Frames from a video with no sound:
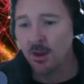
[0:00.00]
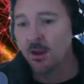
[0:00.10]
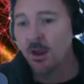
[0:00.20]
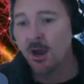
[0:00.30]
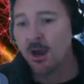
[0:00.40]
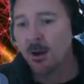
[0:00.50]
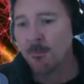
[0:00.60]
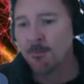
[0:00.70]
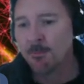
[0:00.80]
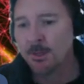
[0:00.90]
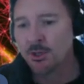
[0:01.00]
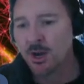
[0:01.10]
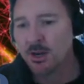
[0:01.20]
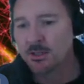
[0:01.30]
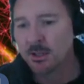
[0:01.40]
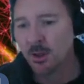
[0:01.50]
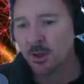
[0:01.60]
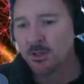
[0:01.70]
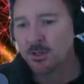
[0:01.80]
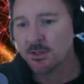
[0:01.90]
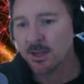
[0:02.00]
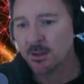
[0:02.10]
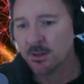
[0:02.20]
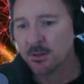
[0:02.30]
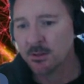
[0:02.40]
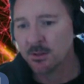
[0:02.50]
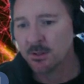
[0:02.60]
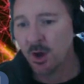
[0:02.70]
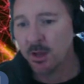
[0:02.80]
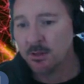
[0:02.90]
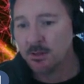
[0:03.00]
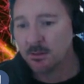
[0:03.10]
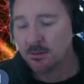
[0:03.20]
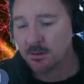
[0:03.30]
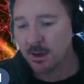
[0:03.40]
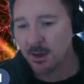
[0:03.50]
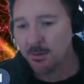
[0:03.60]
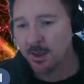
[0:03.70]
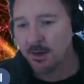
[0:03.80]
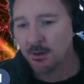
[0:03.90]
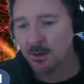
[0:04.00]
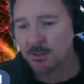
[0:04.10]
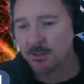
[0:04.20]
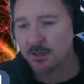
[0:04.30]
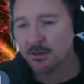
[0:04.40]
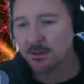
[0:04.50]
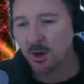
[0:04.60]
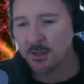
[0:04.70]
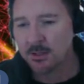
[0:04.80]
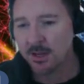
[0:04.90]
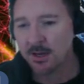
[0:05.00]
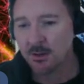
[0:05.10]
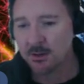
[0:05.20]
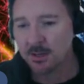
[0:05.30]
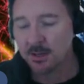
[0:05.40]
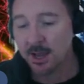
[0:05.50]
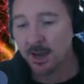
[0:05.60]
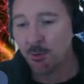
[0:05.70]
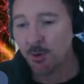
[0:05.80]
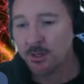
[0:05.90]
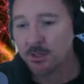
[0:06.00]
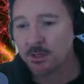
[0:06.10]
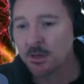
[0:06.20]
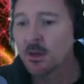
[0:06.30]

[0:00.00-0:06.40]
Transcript: The Sharks, they lost to the Titans. They had a loss there to the Titans, and they had a loss to the Cowboys.